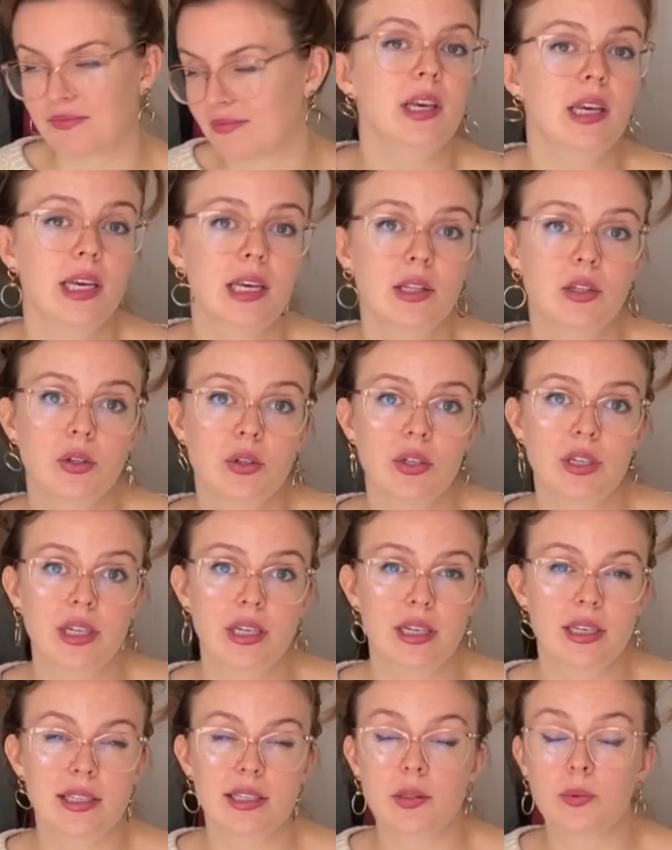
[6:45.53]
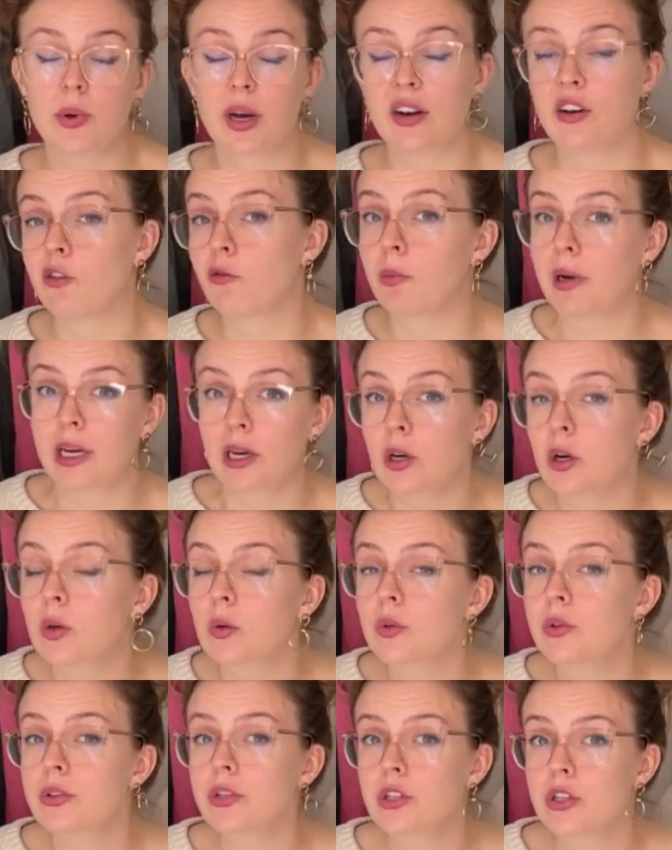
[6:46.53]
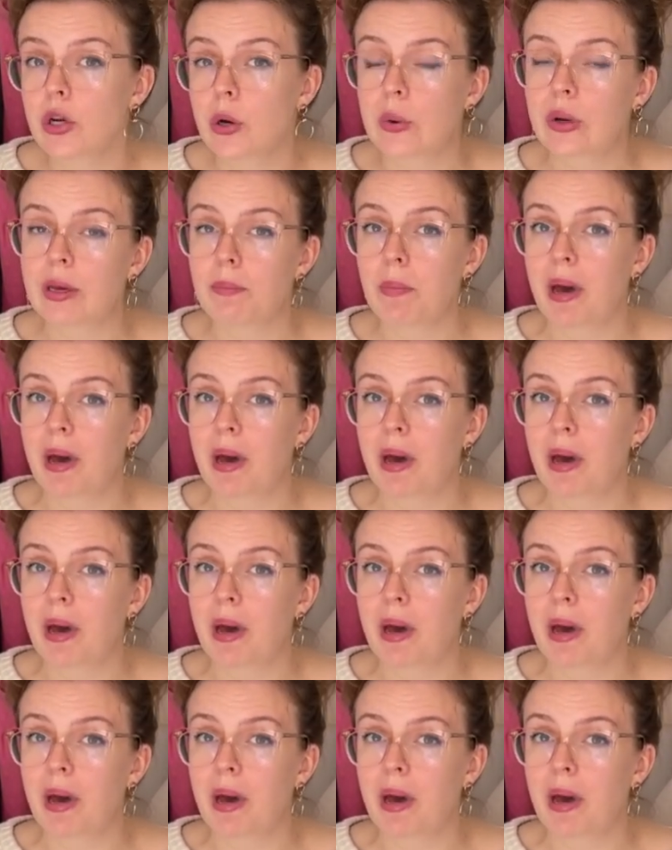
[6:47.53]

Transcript: Eden is one of my own sewing